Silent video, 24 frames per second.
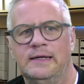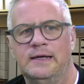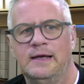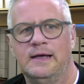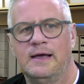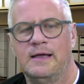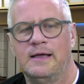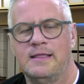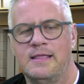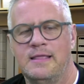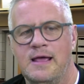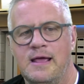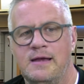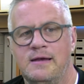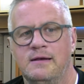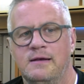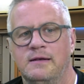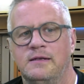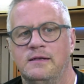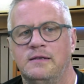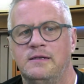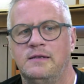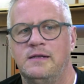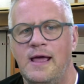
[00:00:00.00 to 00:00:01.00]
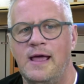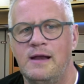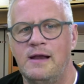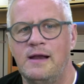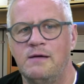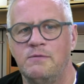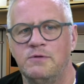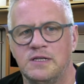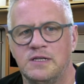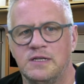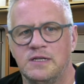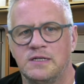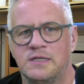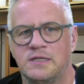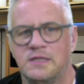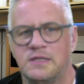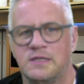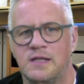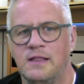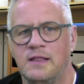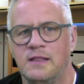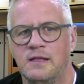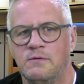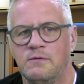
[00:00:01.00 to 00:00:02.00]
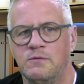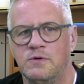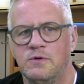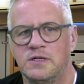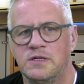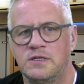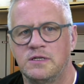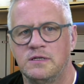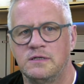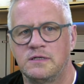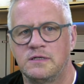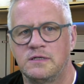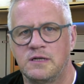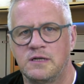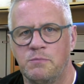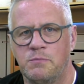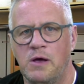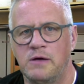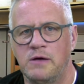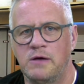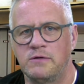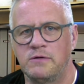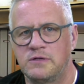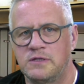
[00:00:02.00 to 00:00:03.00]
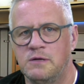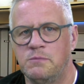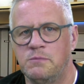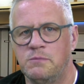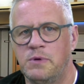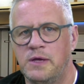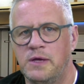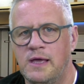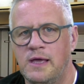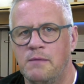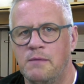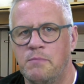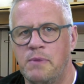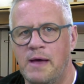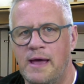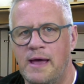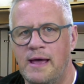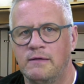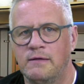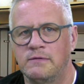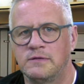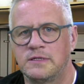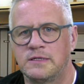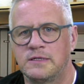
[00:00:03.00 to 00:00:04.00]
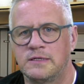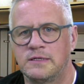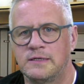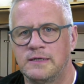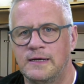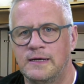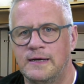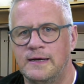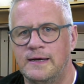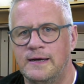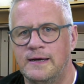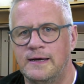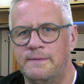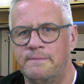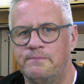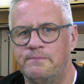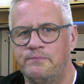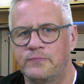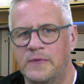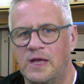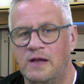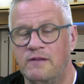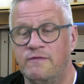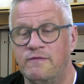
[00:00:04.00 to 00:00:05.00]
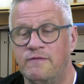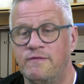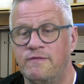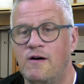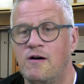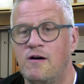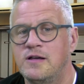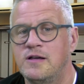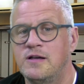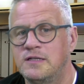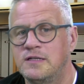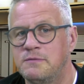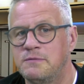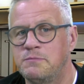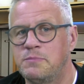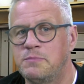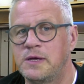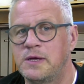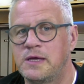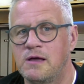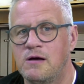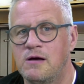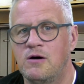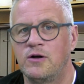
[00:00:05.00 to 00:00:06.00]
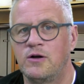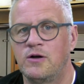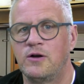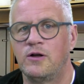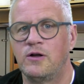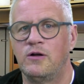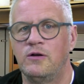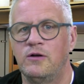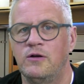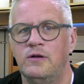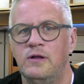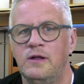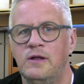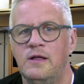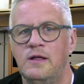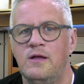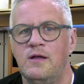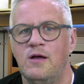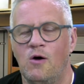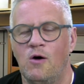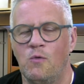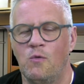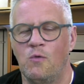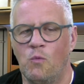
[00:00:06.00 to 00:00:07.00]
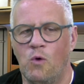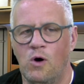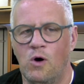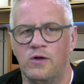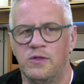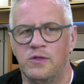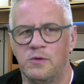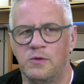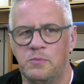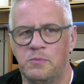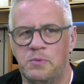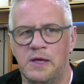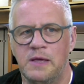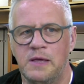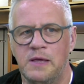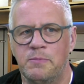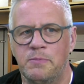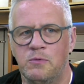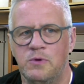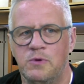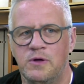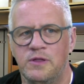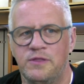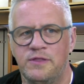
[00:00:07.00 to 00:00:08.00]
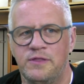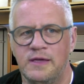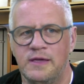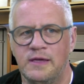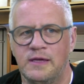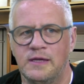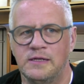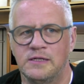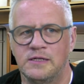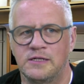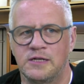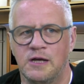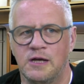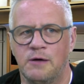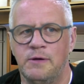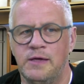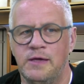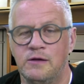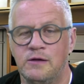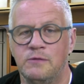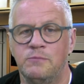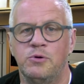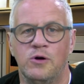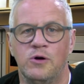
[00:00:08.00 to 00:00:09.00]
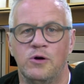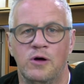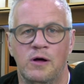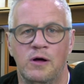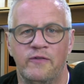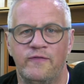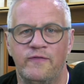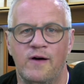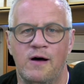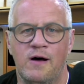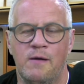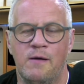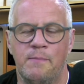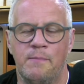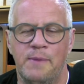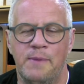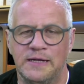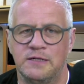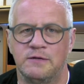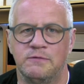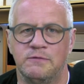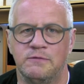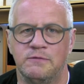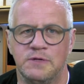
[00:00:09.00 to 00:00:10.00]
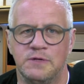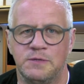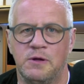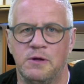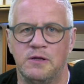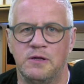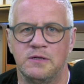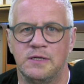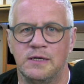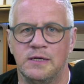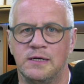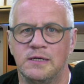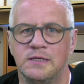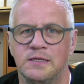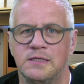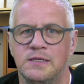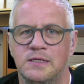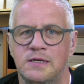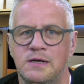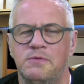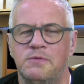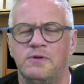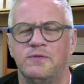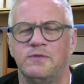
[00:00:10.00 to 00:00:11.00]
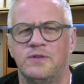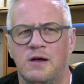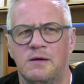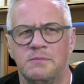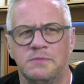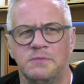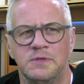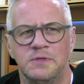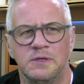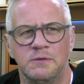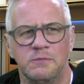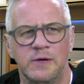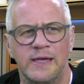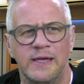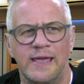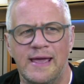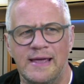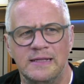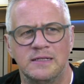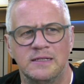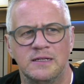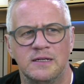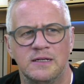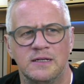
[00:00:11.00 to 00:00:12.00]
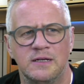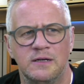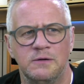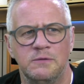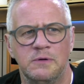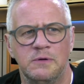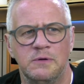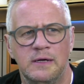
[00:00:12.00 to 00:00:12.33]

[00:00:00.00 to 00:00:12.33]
And then Deanna was this thing that was supposed to be about advising Picard on what other people were thinking so he could put a far better response in. Because the number of times that we get into,